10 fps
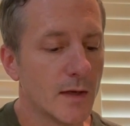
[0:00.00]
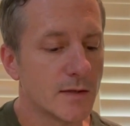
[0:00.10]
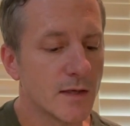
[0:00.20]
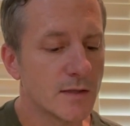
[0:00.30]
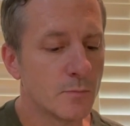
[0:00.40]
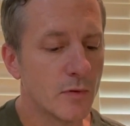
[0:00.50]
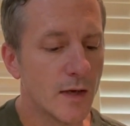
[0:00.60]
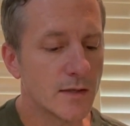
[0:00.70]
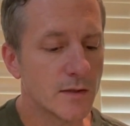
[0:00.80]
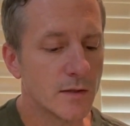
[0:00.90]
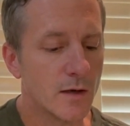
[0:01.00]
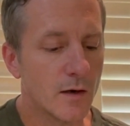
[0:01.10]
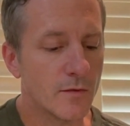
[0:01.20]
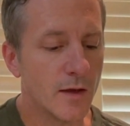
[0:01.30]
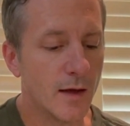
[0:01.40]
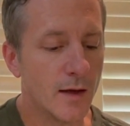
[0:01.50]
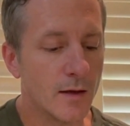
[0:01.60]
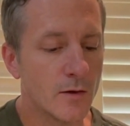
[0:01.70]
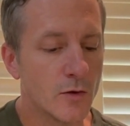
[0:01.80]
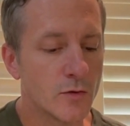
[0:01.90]
It says, blessed are
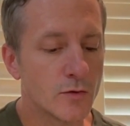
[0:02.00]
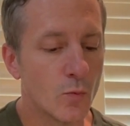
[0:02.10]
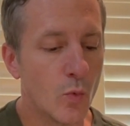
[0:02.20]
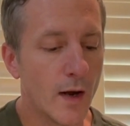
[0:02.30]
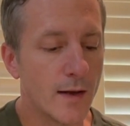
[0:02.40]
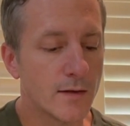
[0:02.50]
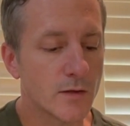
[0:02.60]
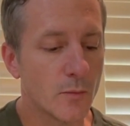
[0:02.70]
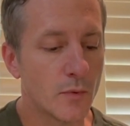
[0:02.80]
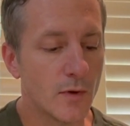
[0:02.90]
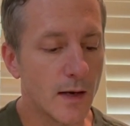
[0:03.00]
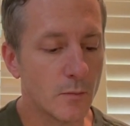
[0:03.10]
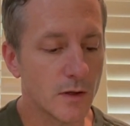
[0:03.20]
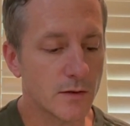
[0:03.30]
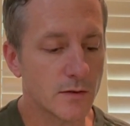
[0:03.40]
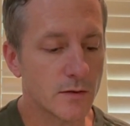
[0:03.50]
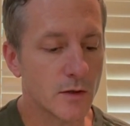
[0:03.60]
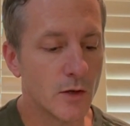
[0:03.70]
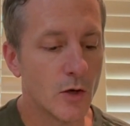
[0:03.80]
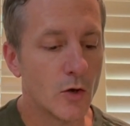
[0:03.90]
they whose ways are blameless,
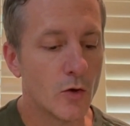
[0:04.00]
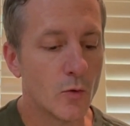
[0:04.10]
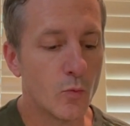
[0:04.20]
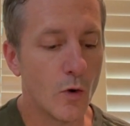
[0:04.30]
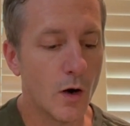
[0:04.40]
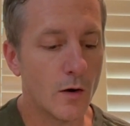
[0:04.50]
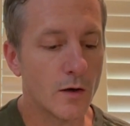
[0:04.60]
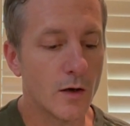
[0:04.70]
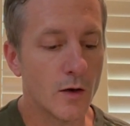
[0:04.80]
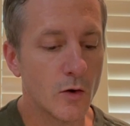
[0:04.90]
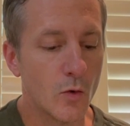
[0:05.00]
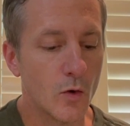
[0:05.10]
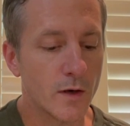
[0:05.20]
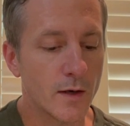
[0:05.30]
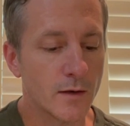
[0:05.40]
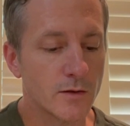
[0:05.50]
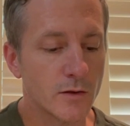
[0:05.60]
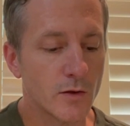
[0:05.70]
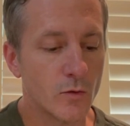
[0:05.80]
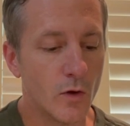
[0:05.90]
who walk according
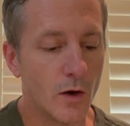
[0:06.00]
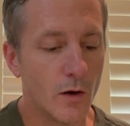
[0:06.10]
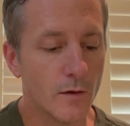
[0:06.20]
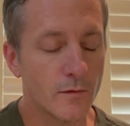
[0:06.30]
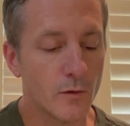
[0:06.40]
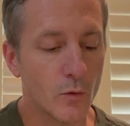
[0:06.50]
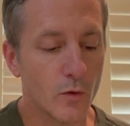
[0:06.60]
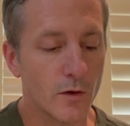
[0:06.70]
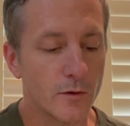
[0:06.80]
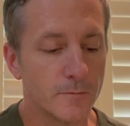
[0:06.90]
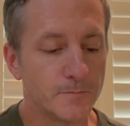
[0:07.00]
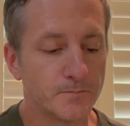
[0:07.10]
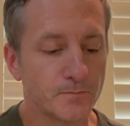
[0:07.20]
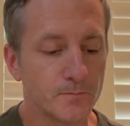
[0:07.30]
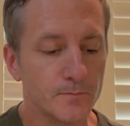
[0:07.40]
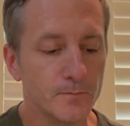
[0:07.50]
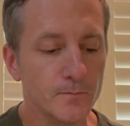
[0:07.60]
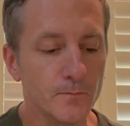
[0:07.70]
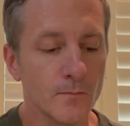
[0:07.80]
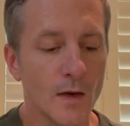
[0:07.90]
to the law of the Lord.
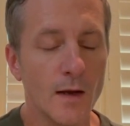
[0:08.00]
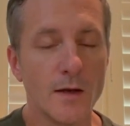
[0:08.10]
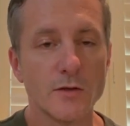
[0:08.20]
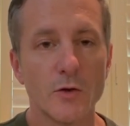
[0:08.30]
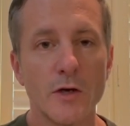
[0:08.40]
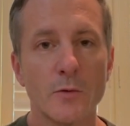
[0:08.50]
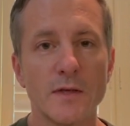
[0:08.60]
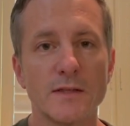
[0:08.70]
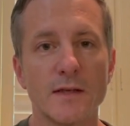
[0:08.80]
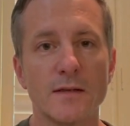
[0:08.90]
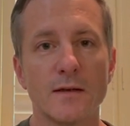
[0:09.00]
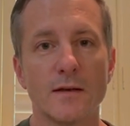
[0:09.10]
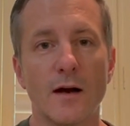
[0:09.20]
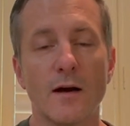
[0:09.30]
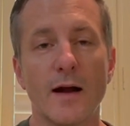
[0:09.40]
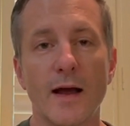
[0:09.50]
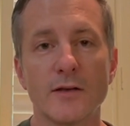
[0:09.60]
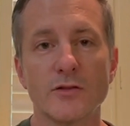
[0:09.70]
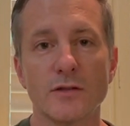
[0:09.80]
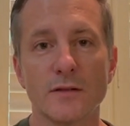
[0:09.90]
So here we see that our
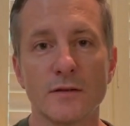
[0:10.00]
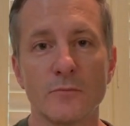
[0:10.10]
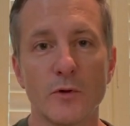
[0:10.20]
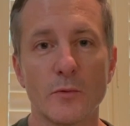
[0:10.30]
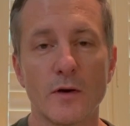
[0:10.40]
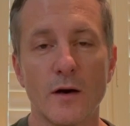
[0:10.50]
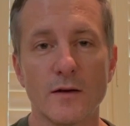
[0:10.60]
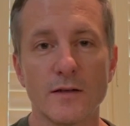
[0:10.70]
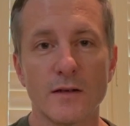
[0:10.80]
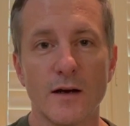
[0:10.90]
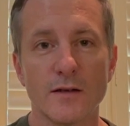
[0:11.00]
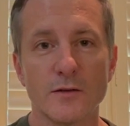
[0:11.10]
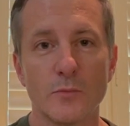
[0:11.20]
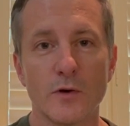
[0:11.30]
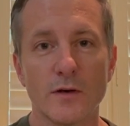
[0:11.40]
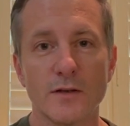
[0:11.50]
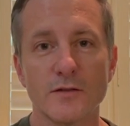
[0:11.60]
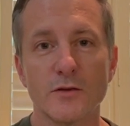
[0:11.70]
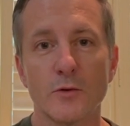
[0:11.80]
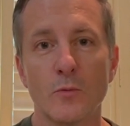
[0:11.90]
action with regard to God's word is
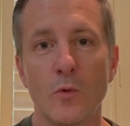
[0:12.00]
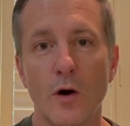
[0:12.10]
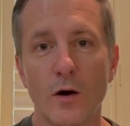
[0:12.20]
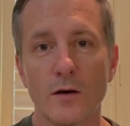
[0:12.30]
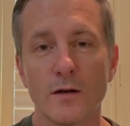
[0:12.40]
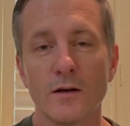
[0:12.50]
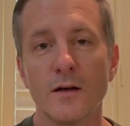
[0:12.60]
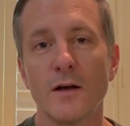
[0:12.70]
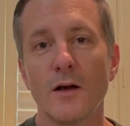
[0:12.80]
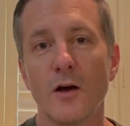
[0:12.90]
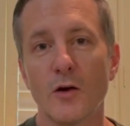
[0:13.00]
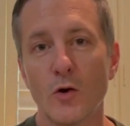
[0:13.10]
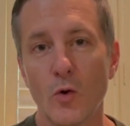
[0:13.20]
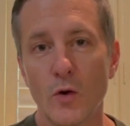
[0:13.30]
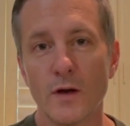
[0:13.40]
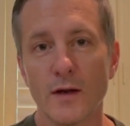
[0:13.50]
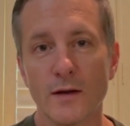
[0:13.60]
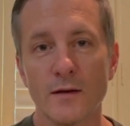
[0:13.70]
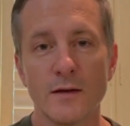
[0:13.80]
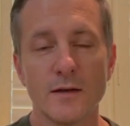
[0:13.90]
to walk
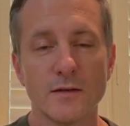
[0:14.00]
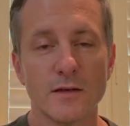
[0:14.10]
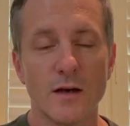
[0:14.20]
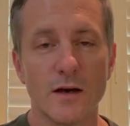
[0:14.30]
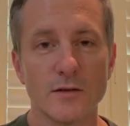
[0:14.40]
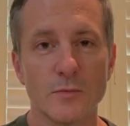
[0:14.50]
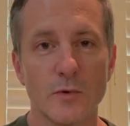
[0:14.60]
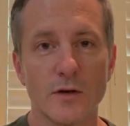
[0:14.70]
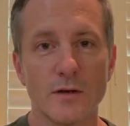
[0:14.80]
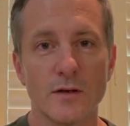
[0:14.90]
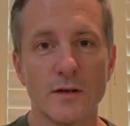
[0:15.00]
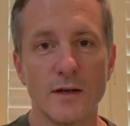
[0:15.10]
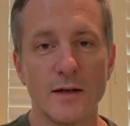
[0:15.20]
according to God's word.